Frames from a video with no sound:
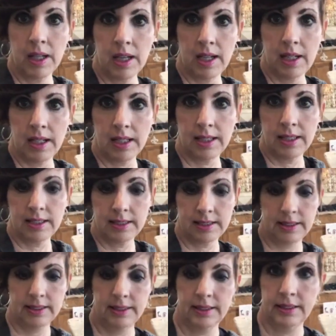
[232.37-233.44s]

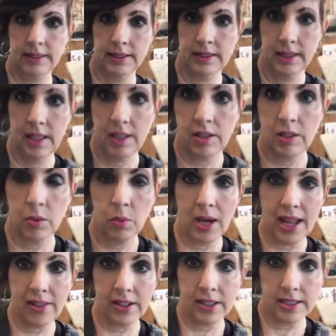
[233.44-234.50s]
The
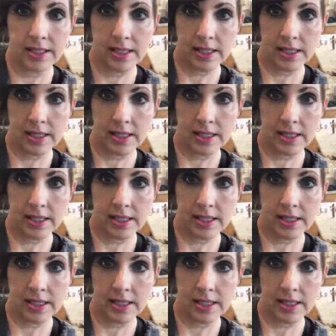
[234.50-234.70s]
weather is